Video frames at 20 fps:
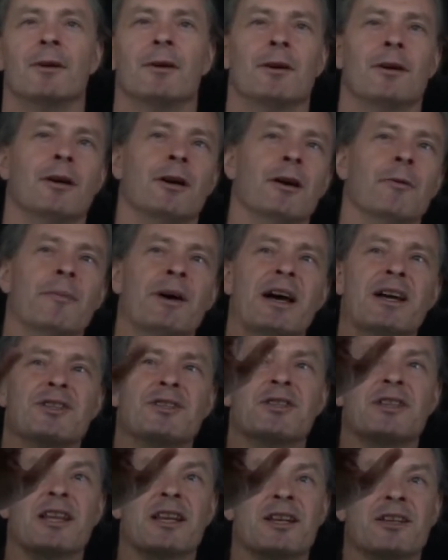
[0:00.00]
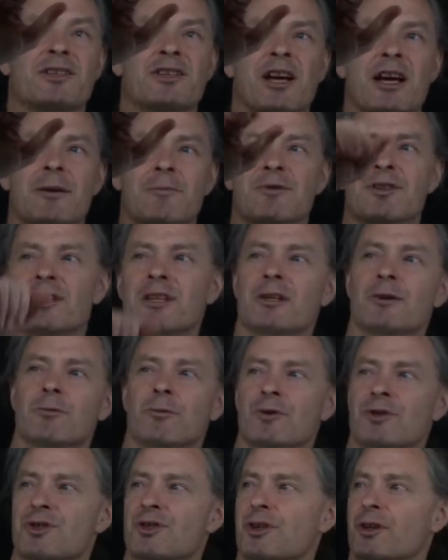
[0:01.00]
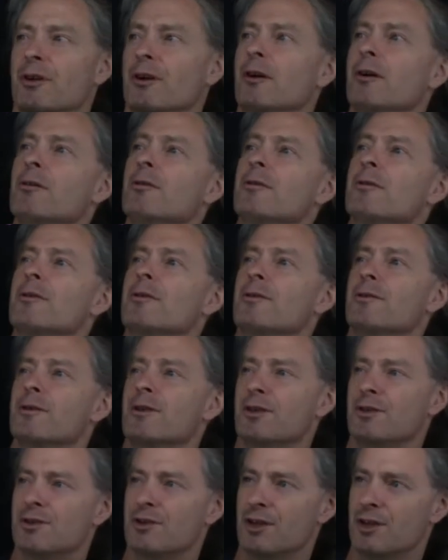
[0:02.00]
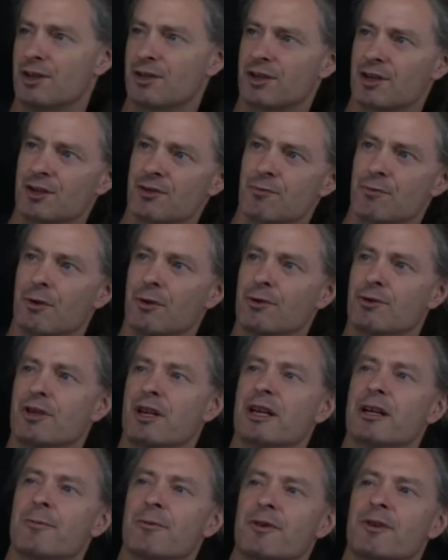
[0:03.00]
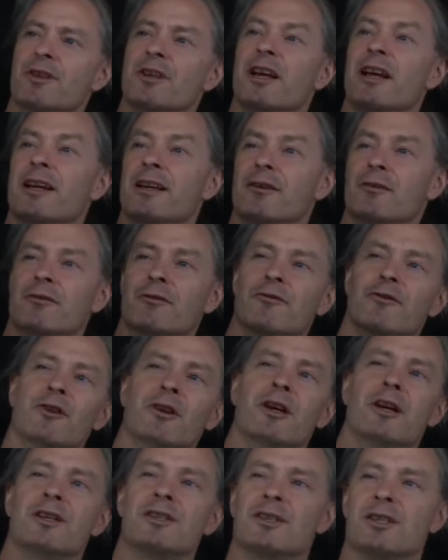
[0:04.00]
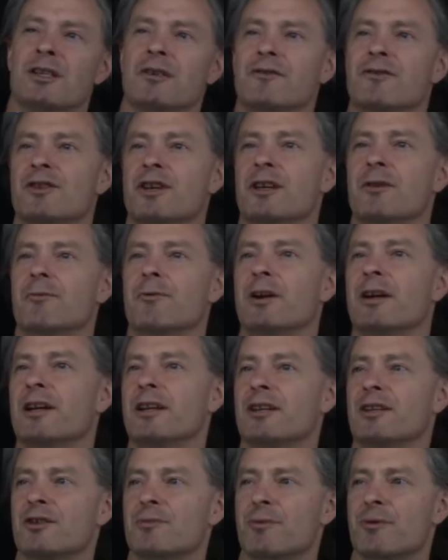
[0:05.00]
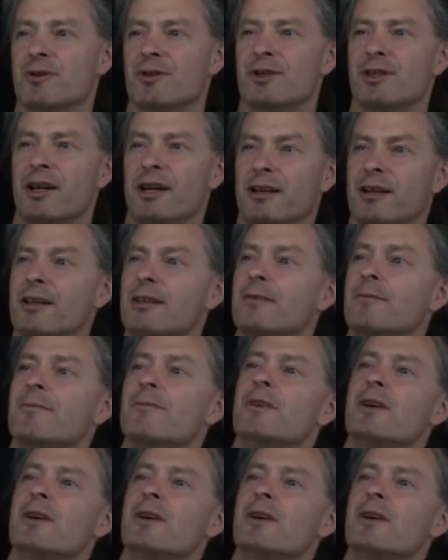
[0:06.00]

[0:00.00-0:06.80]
Imagine that at time t equals 0, this disk is rotating with an angular velocity of 10 radians per second,